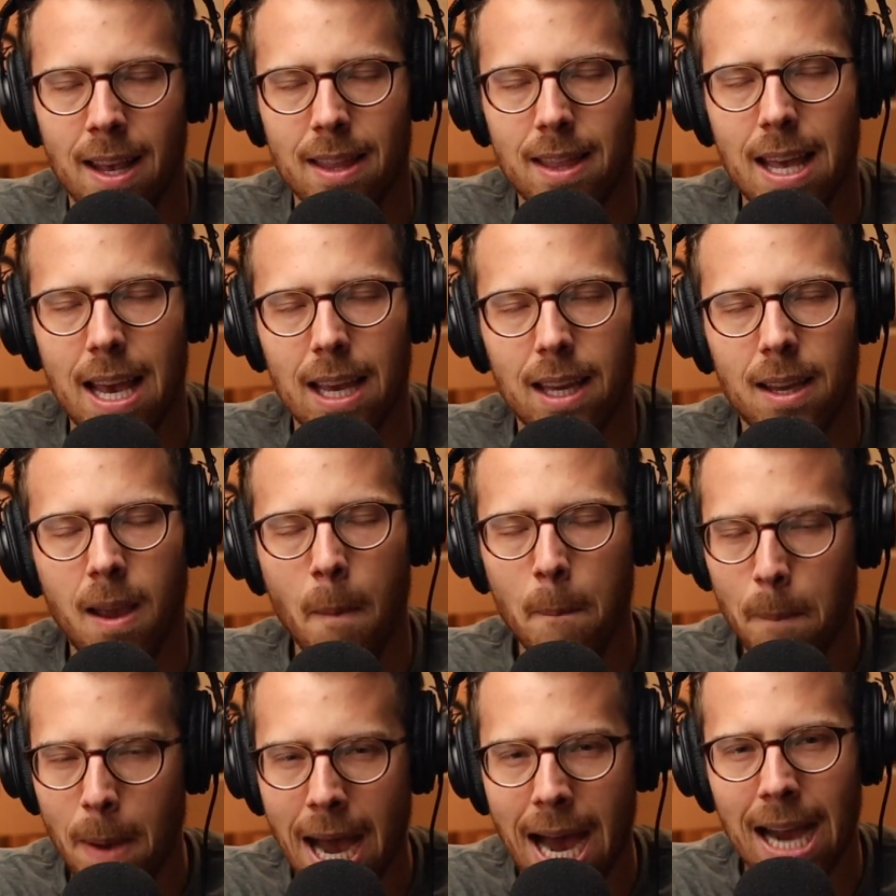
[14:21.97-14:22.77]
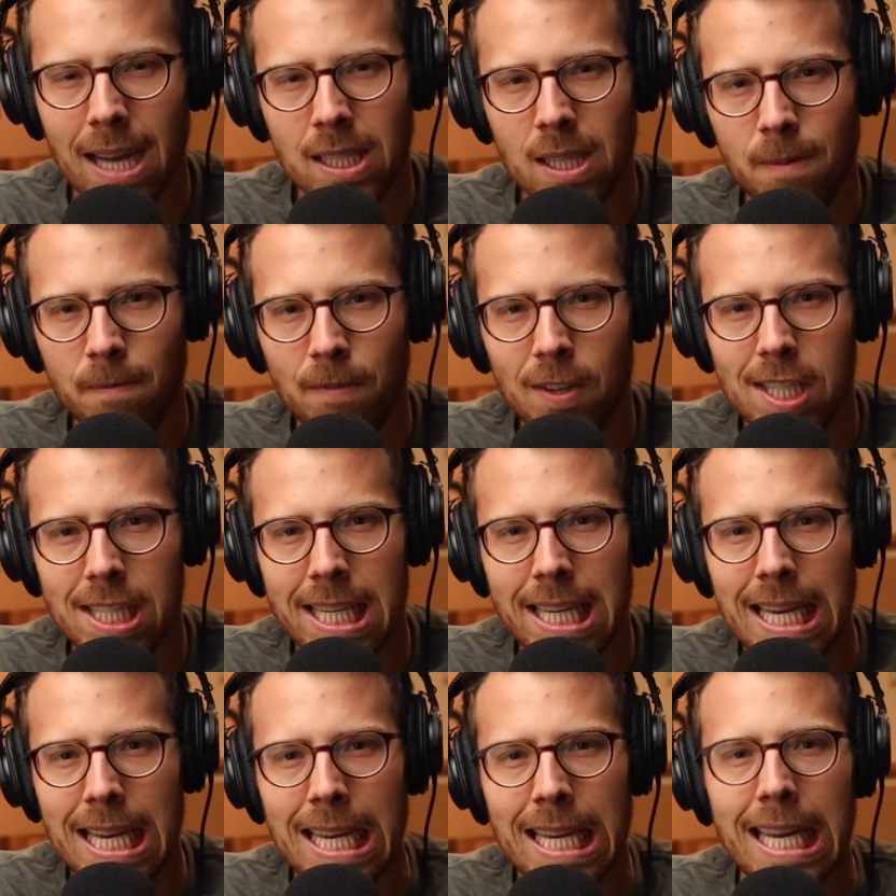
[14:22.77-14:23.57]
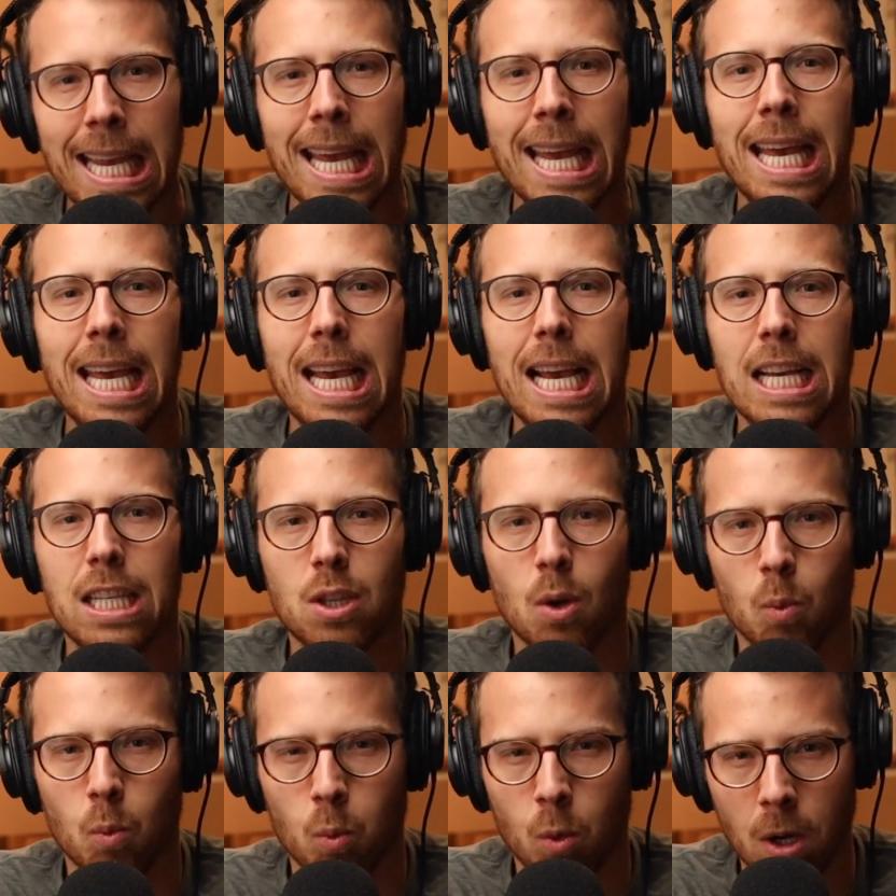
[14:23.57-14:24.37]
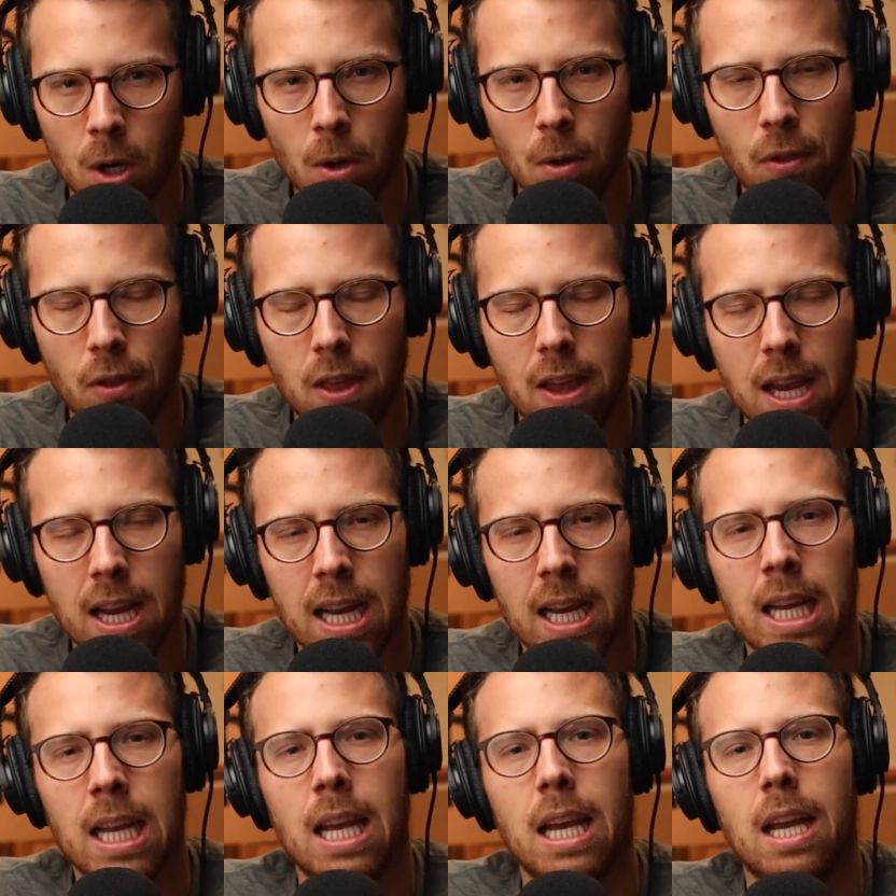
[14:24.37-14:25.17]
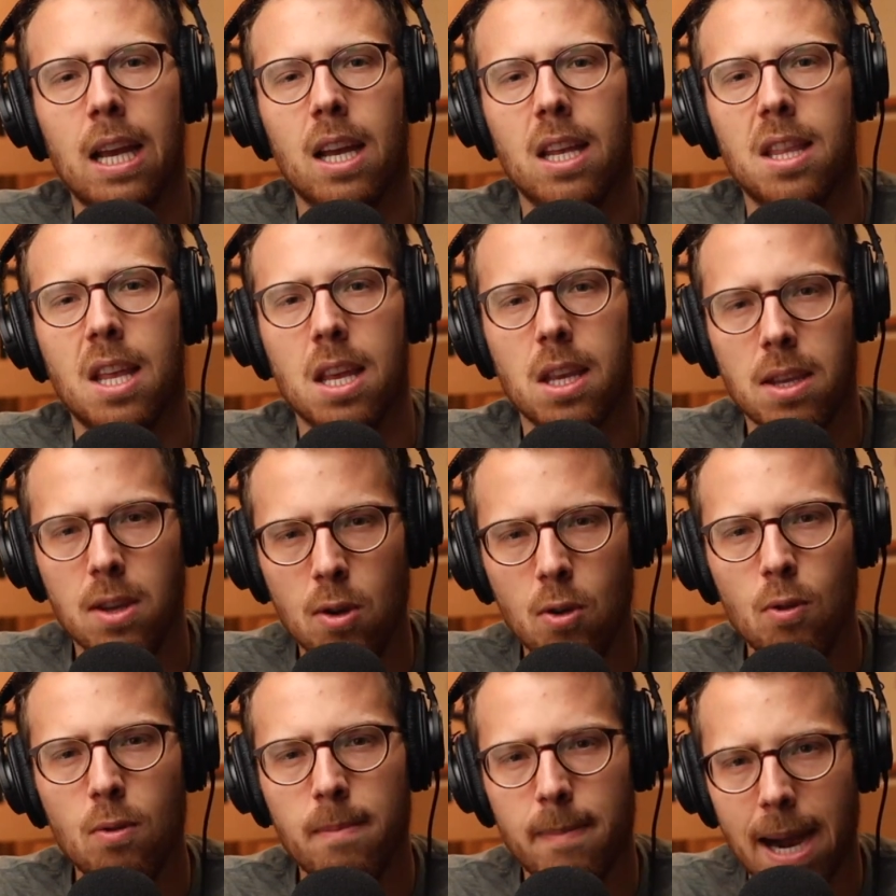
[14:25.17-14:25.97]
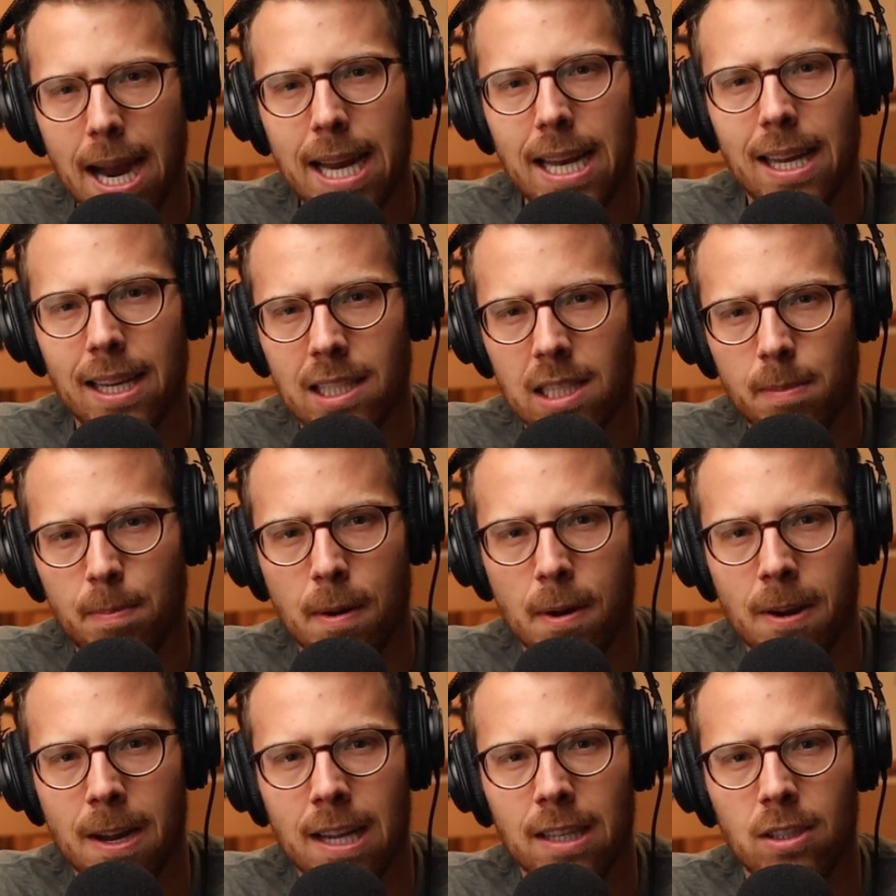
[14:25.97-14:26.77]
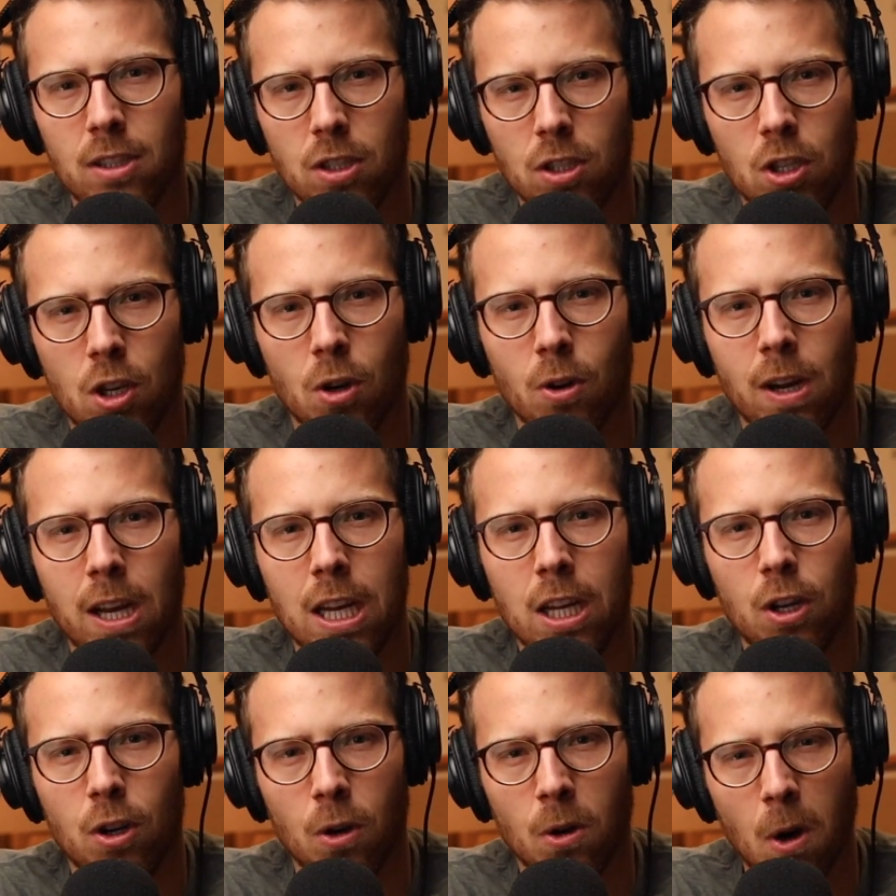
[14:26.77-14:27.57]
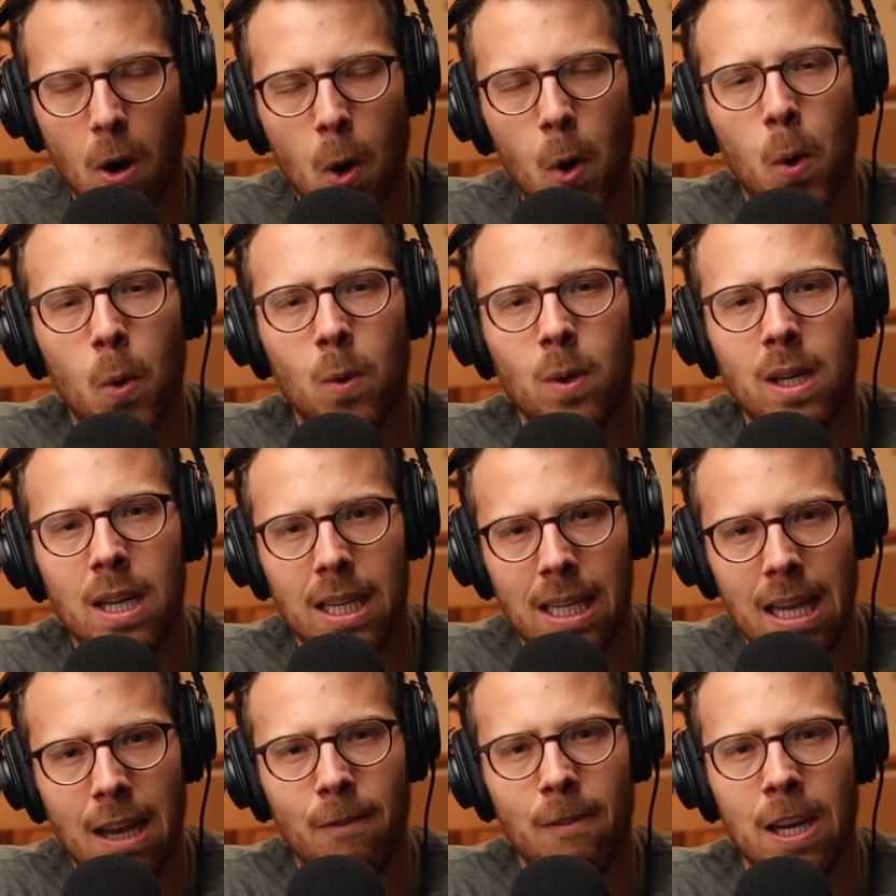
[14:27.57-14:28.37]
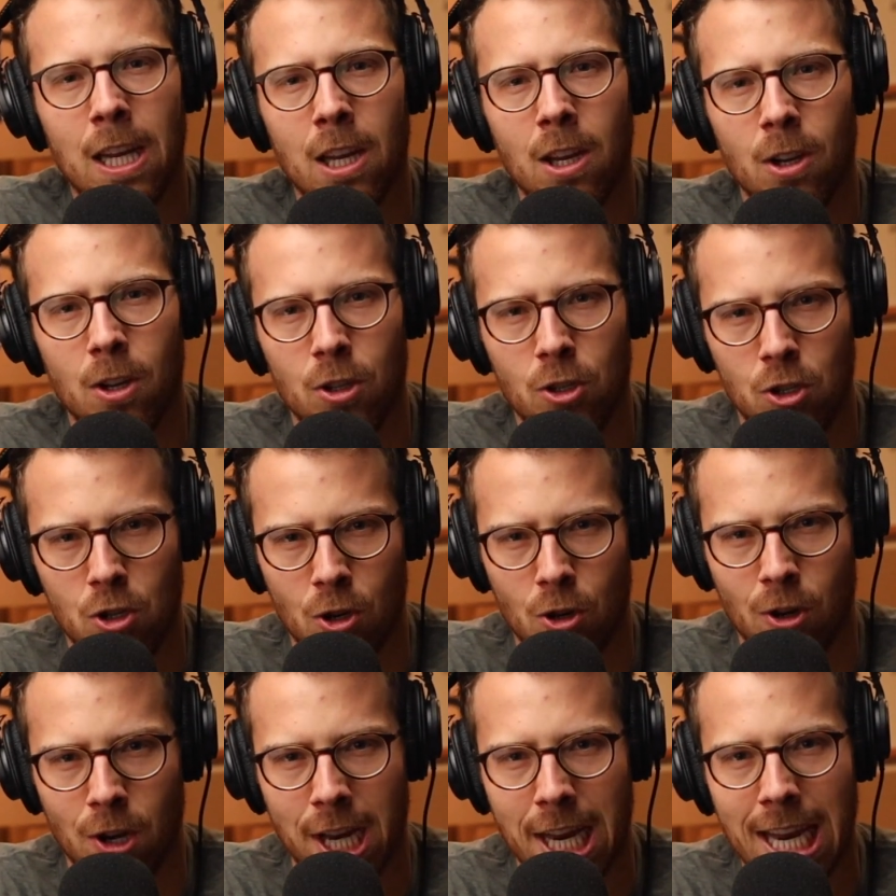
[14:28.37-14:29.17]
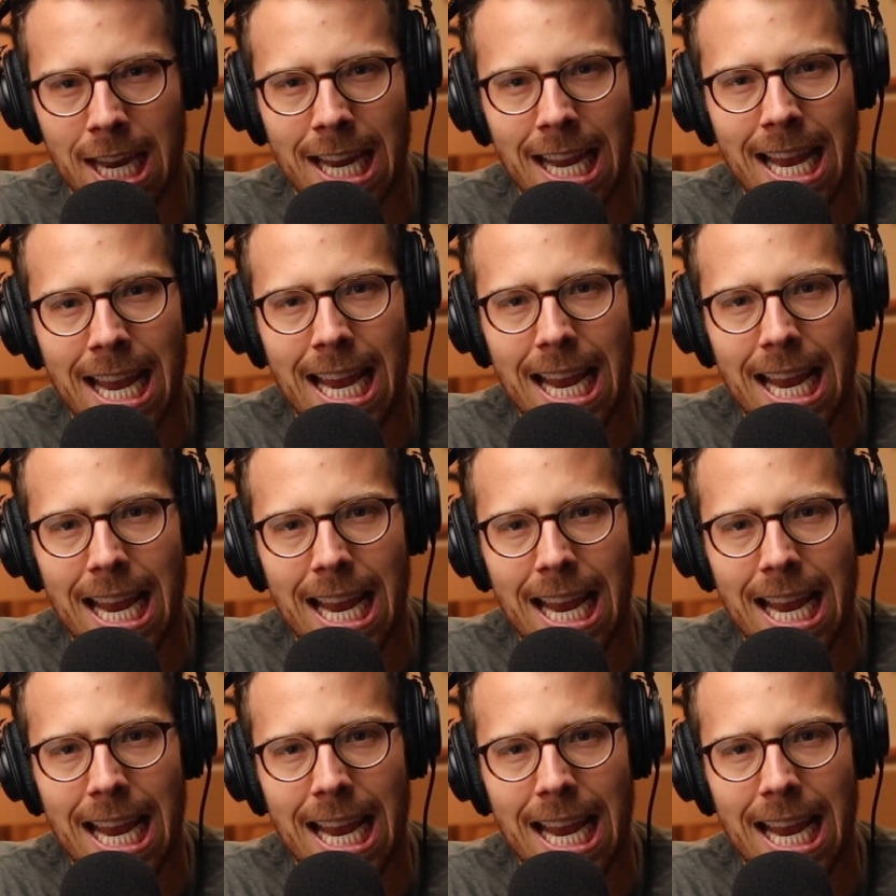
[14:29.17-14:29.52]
that compassion fatigue is a real thing that you might experience during your own giving journey,